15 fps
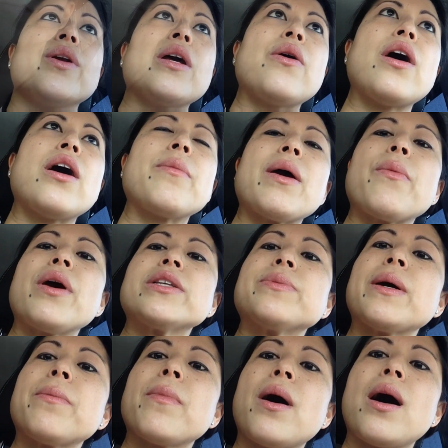We're now on my way to my
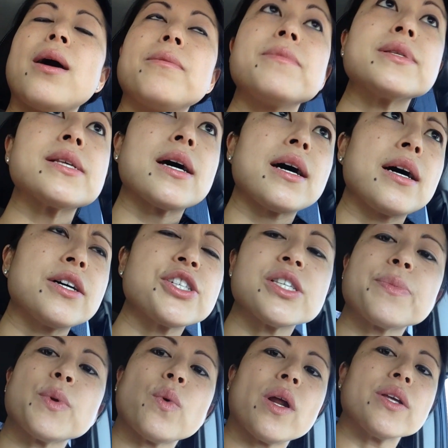mom's. Uh, she's
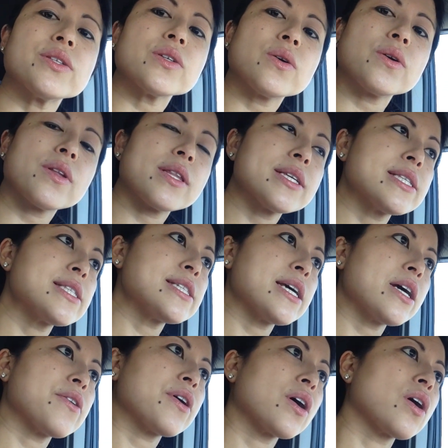been wanting to go to this
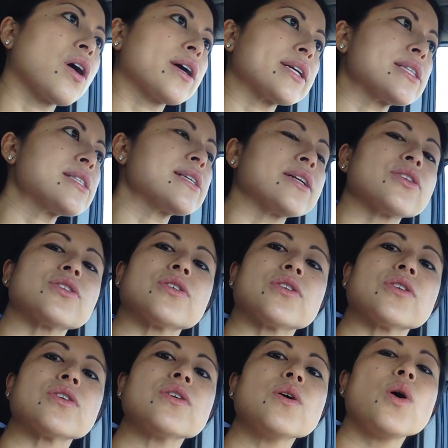Tierra Garden
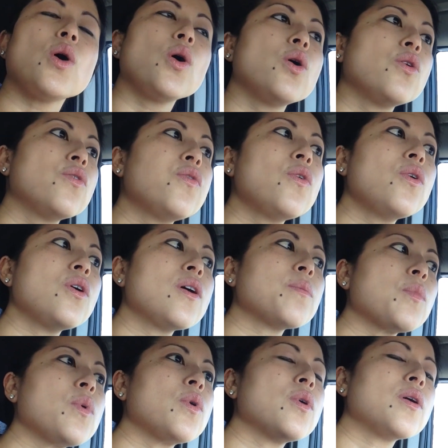Centre for
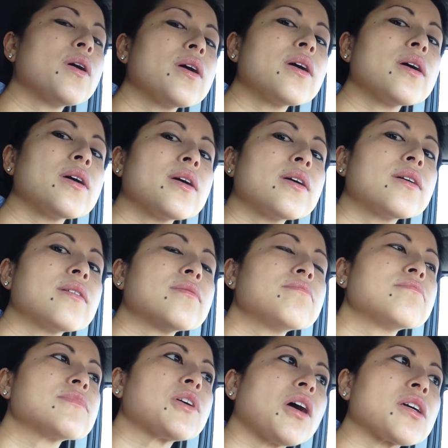more
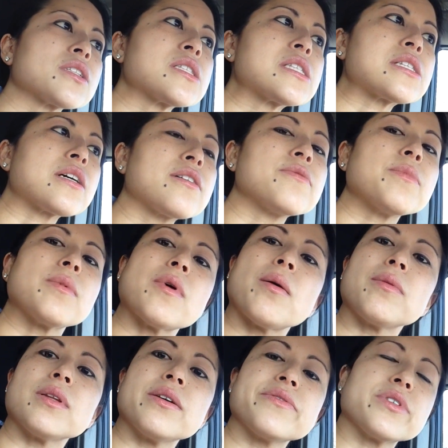garden stuff. My mom
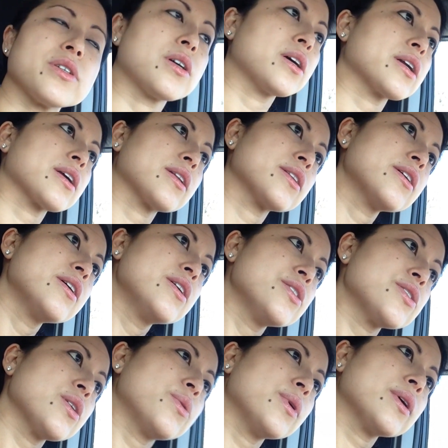loves her garden.
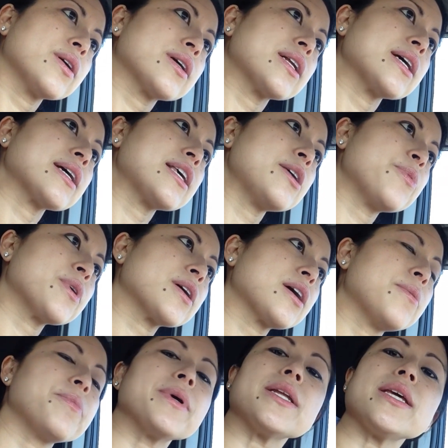So we're gonna keep her
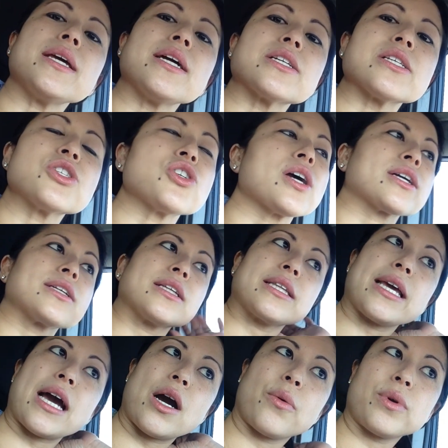company. I just checked that
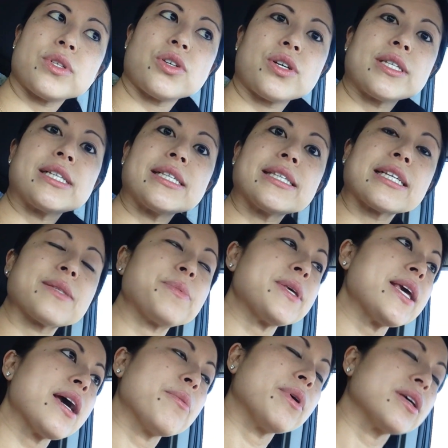the hours are until six
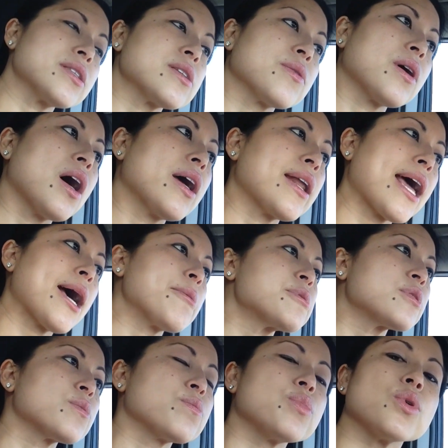p m and it's an
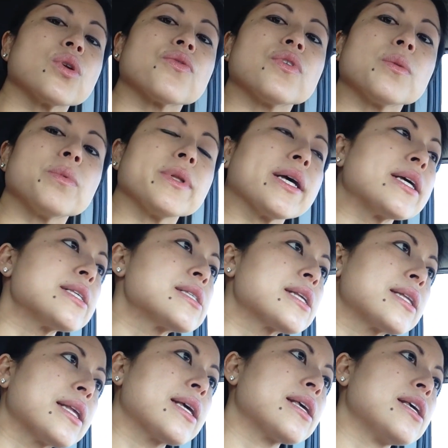absolute beautiful place
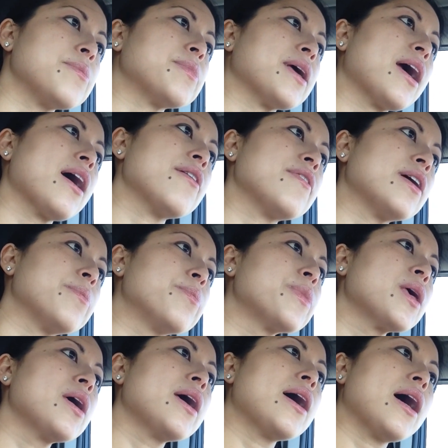that they keep. They have um,
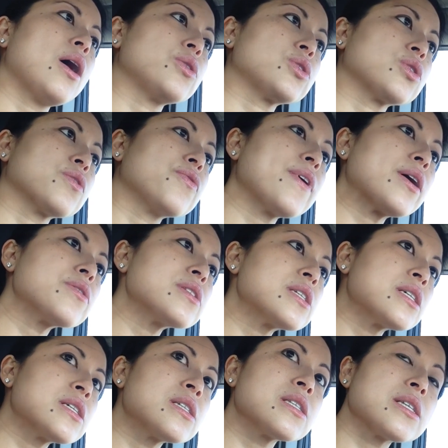outdoor
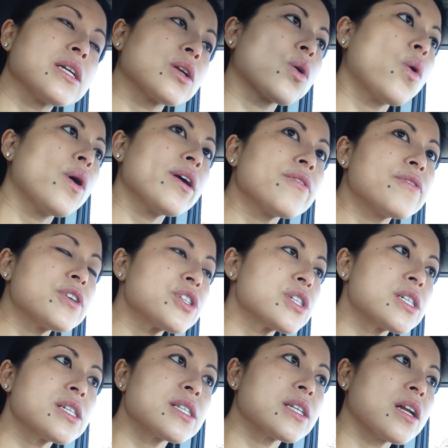fountains and koi
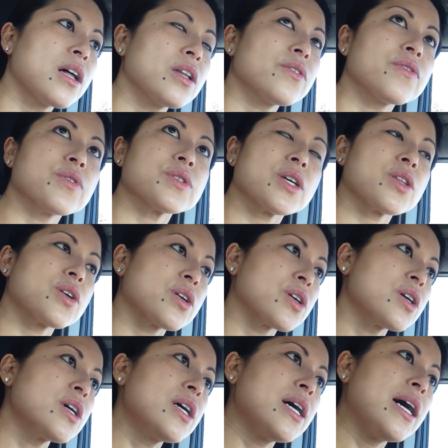fishes and all of those other
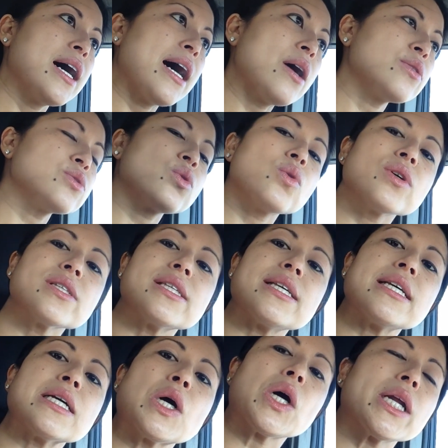
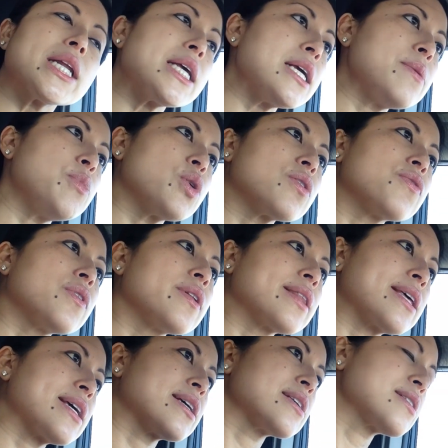outdoorsy, gardeny, beautiful
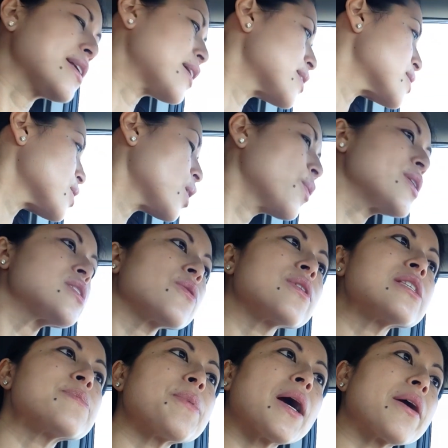things that's always so
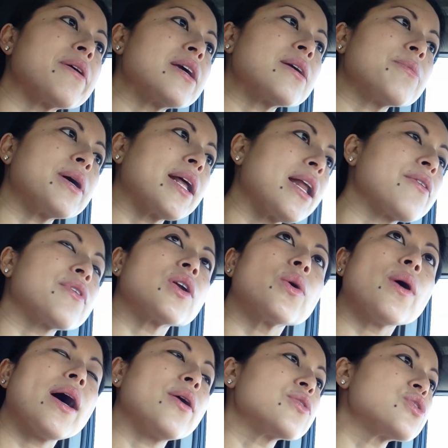inspiring, but I never know
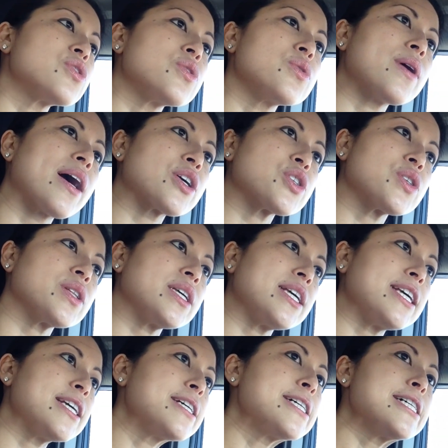how to
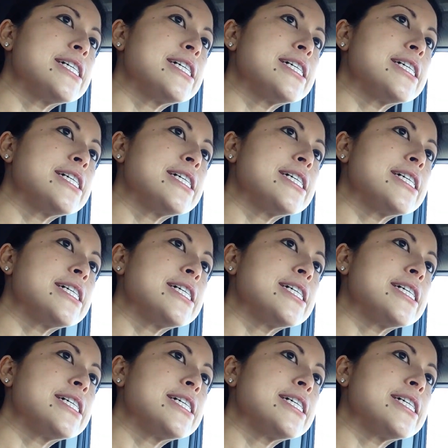actually